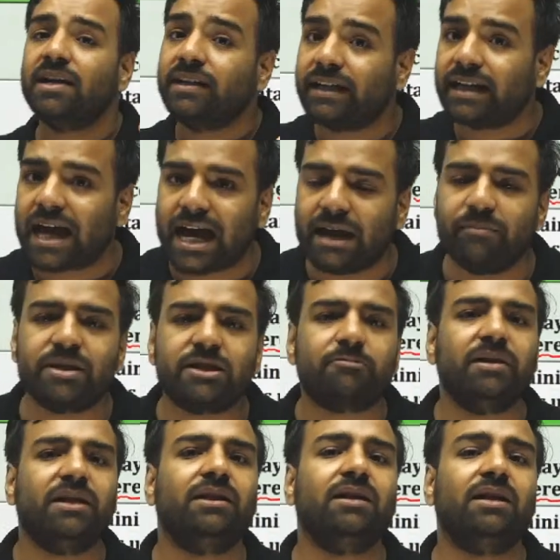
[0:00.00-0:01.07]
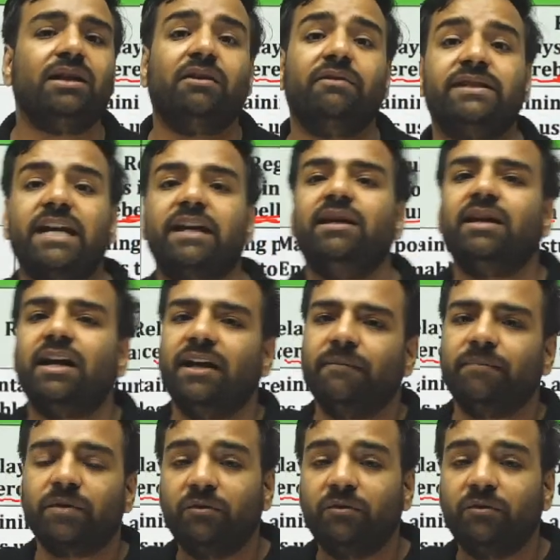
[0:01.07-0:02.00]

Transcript: that I must be then, otherwise I'll die.